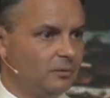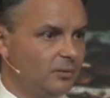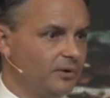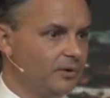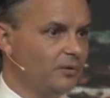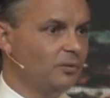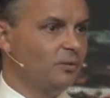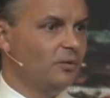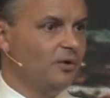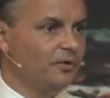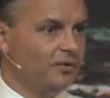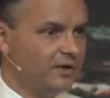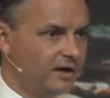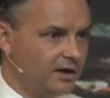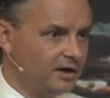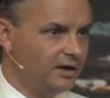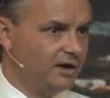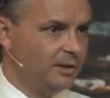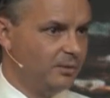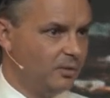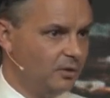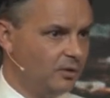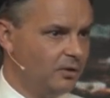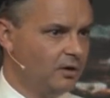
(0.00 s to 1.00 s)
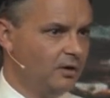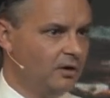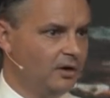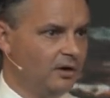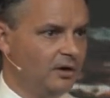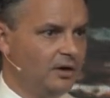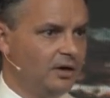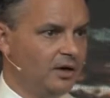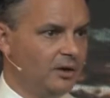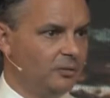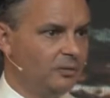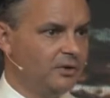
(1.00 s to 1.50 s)
we don't want that anymore.
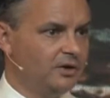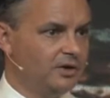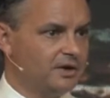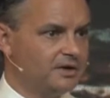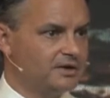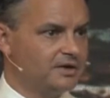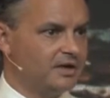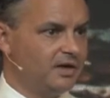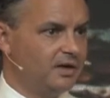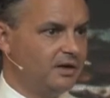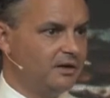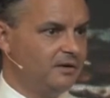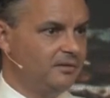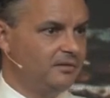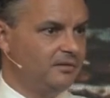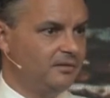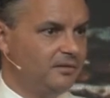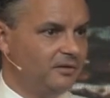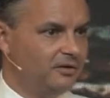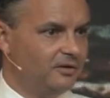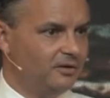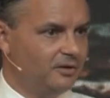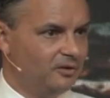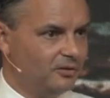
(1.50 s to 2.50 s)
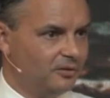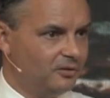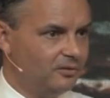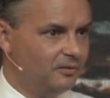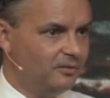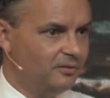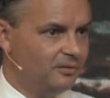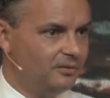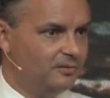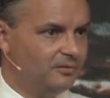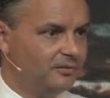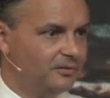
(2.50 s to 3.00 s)
And when I say, you
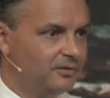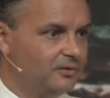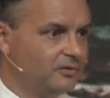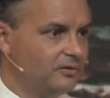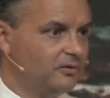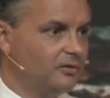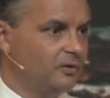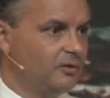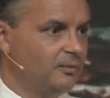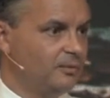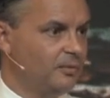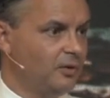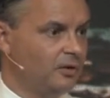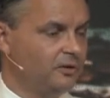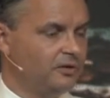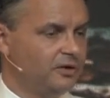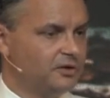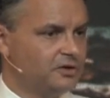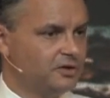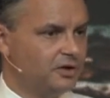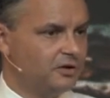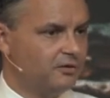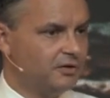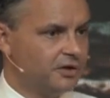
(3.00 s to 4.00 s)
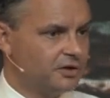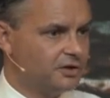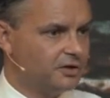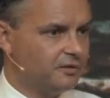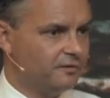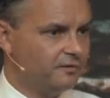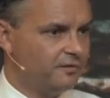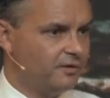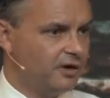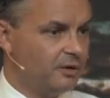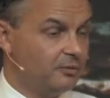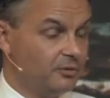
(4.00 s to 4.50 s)
know, to a
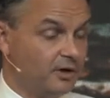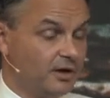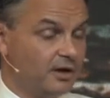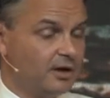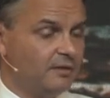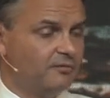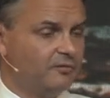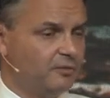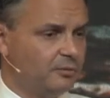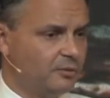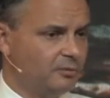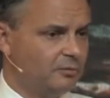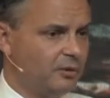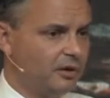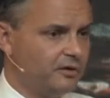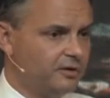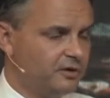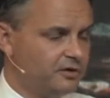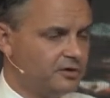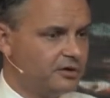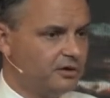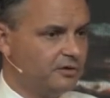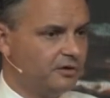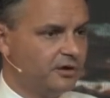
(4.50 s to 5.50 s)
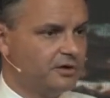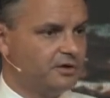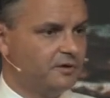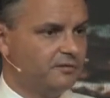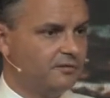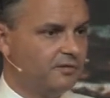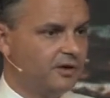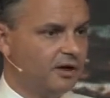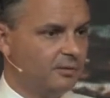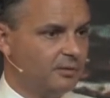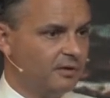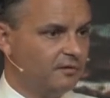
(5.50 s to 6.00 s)
multi-generation farmer, I come from a
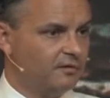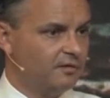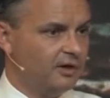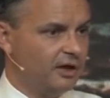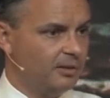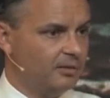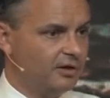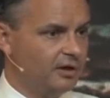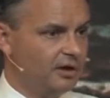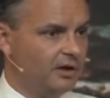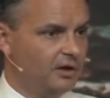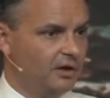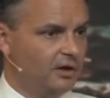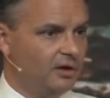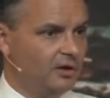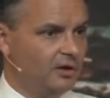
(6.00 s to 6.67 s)
multi-generation farming family,